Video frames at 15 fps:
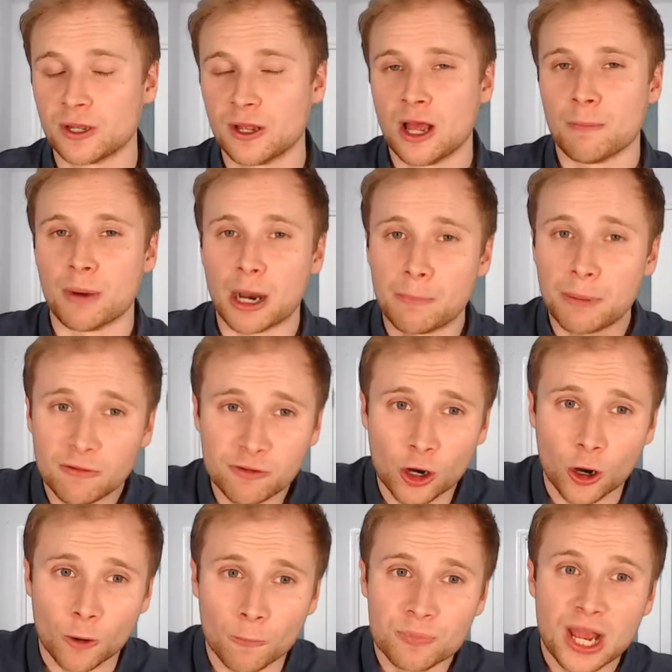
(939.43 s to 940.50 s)
But above
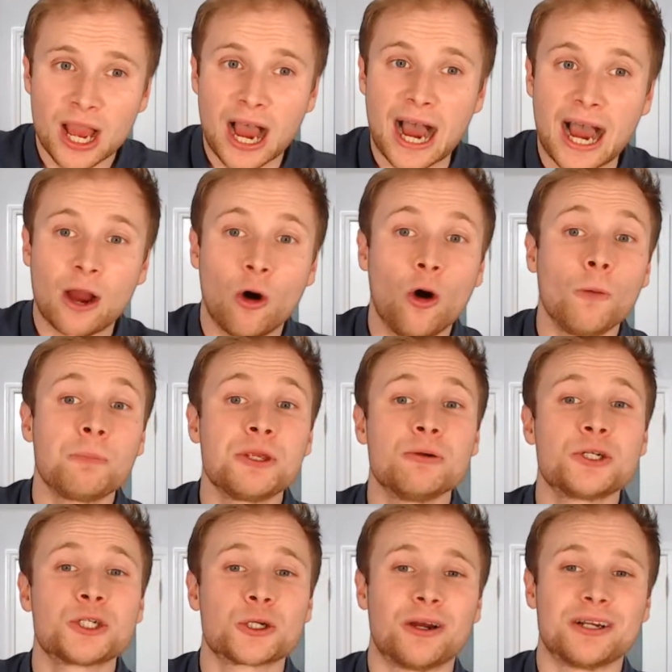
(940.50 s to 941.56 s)
all, I hope you
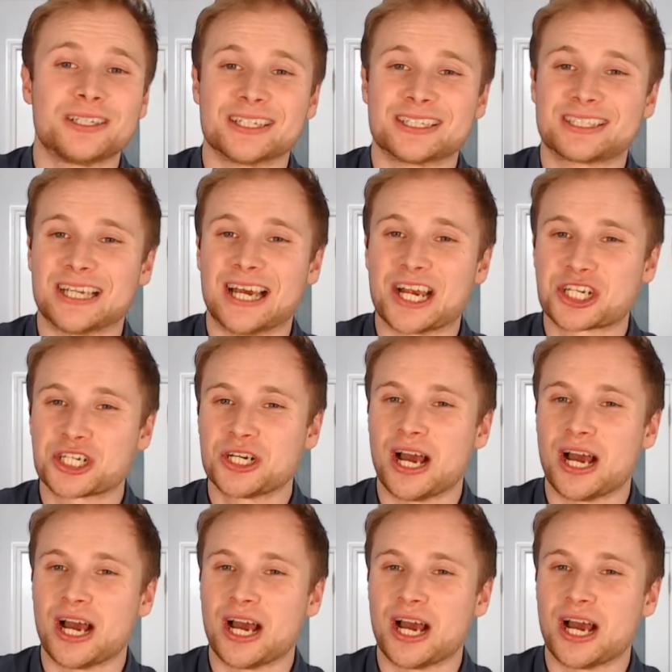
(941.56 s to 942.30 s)
enjoyed this session.